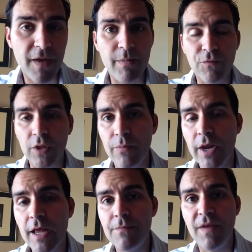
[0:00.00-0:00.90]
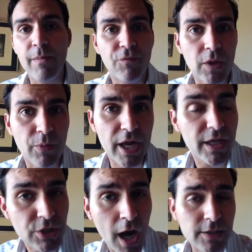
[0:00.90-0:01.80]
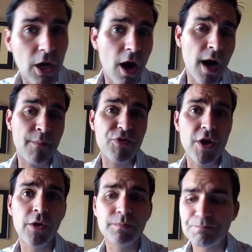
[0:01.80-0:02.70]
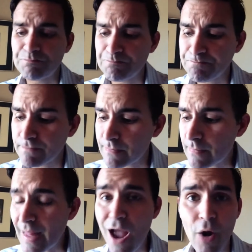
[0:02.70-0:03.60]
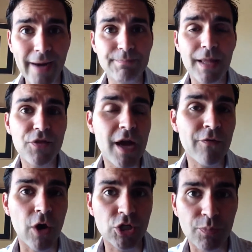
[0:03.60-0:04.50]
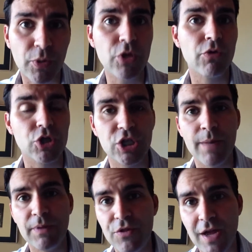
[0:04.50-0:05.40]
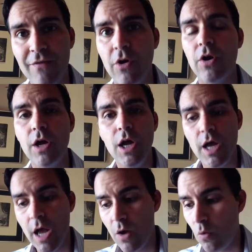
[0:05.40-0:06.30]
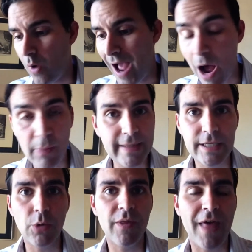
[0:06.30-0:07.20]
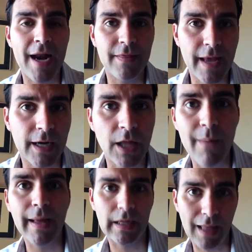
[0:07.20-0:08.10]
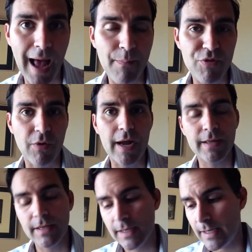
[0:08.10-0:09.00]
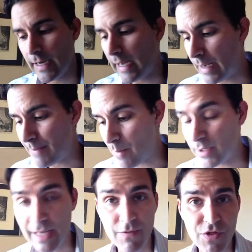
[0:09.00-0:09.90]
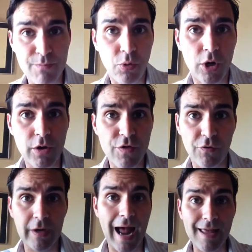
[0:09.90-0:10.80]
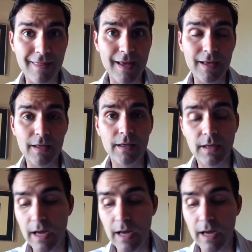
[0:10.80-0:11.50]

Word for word: Fabian for Liberty, fabianforliberty.com. So, all right, let's cover entrepreneurship. Let's cover how we deal with that in the economic collapse, right? Um, I'm going to give you some pointers of what I think.